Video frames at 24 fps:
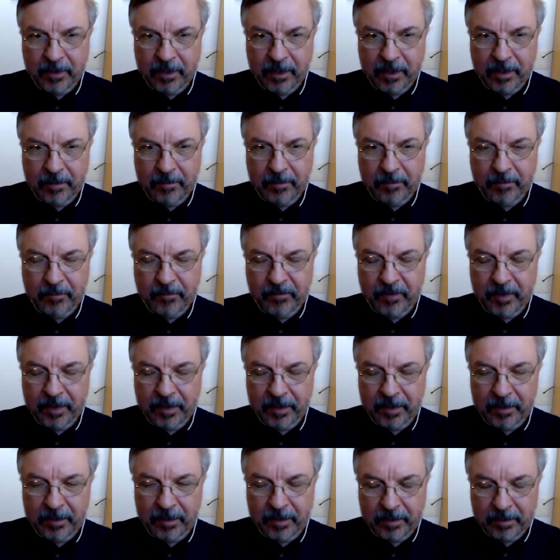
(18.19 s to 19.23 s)
I'm
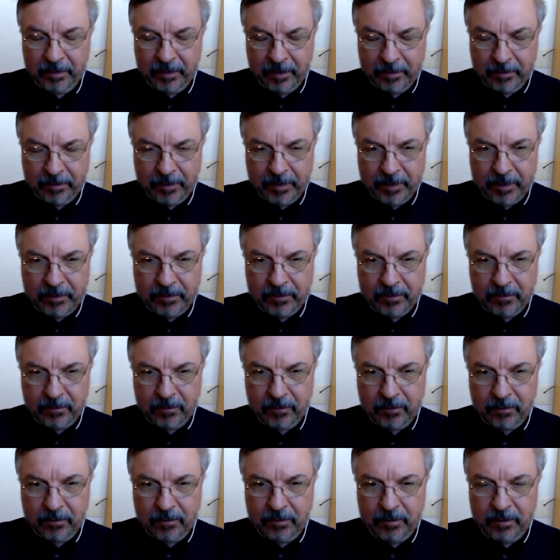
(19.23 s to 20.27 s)
very pleased
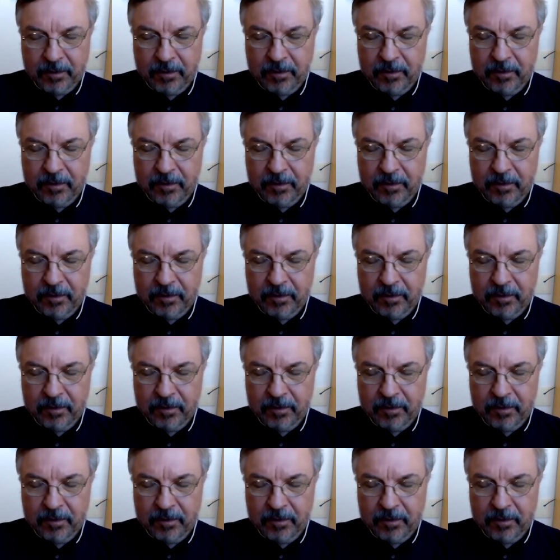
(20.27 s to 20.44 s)
to